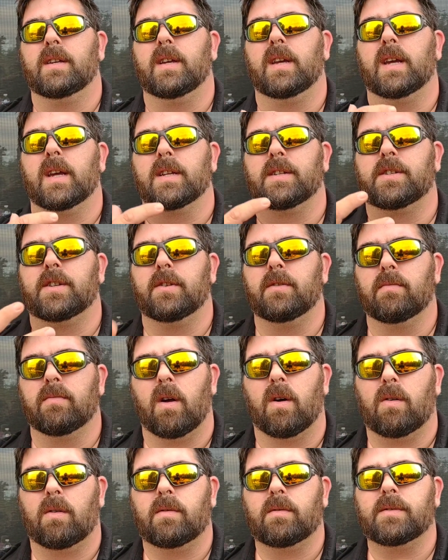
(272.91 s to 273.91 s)
You get two
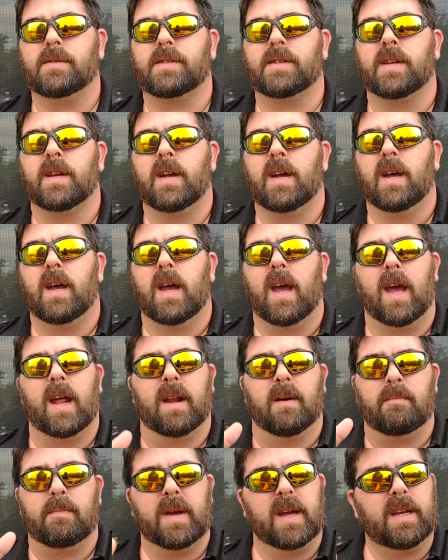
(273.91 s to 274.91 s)
rolls
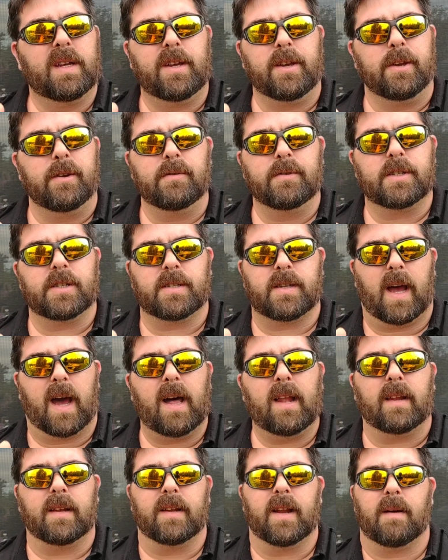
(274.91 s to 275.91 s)
and a big, huge
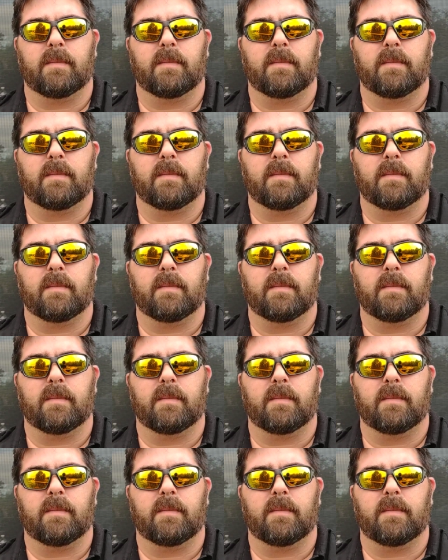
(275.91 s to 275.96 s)
salad.